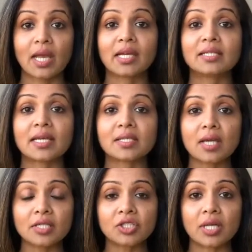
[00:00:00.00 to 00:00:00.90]
It has
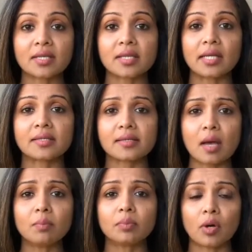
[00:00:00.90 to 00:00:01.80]
touched us at
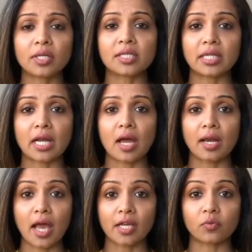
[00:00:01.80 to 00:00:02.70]
some point in our
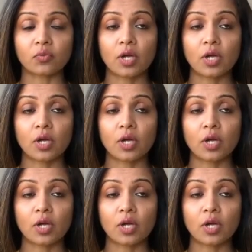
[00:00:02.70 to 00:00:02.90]
life,